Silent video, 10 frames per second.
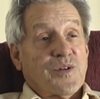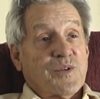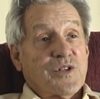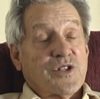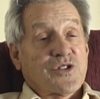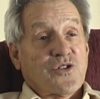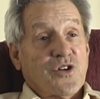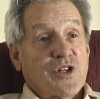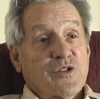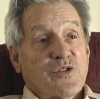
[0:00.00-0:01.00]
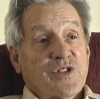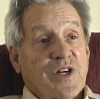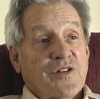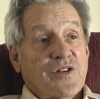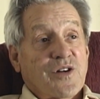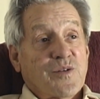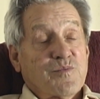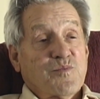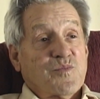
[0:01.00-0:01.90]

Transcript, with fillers: the destroyers was out there